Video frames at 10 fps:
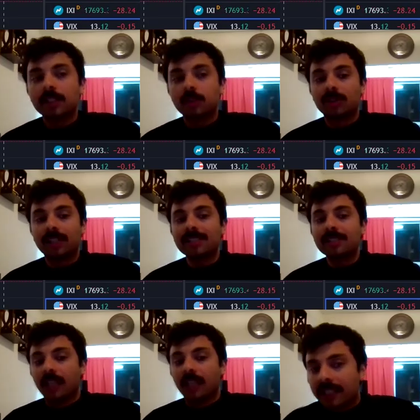So
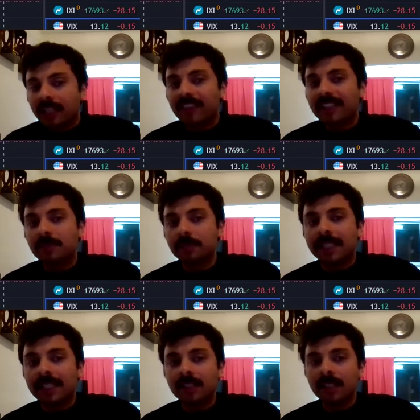does 13 VIX
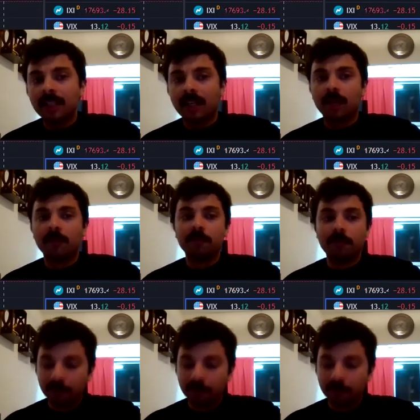mean a